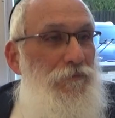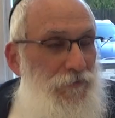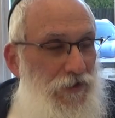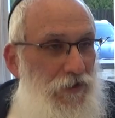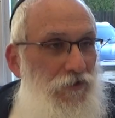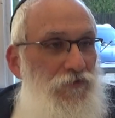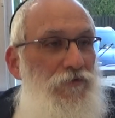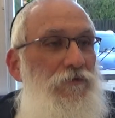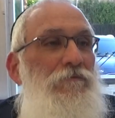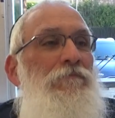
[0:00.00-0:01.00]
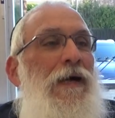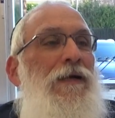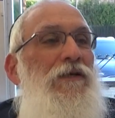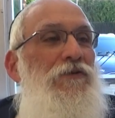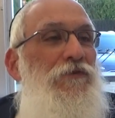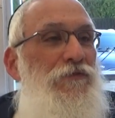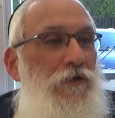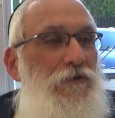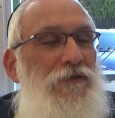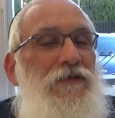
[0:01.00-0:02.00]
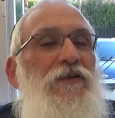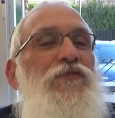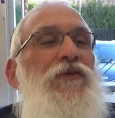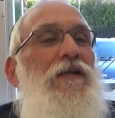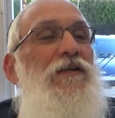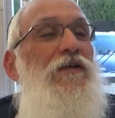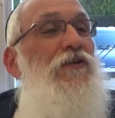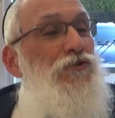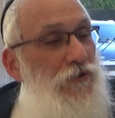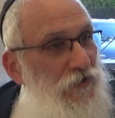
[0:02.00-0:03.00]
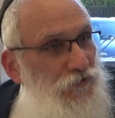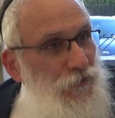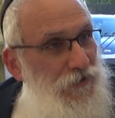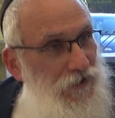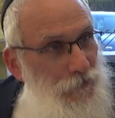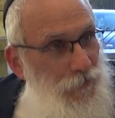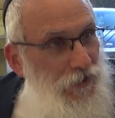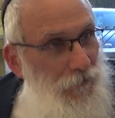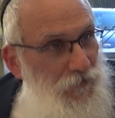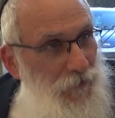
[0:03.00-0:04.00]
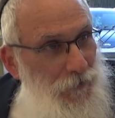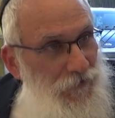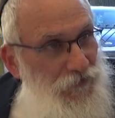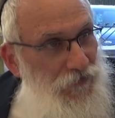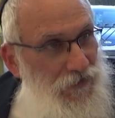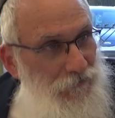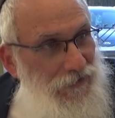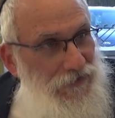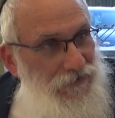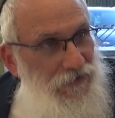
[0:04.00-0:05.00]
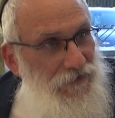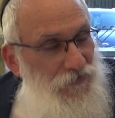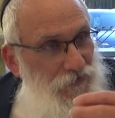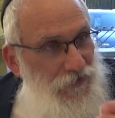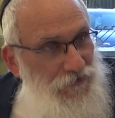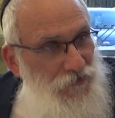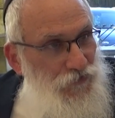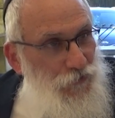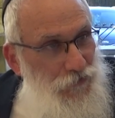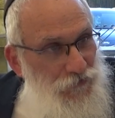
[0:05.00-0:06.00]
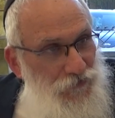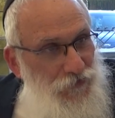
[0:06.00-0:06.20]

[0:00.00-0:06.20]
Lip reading: because Magid Devar, the kids say, that you should listen when the kid becomes Bar Mitzvah, Chabad kid, they say a discourse.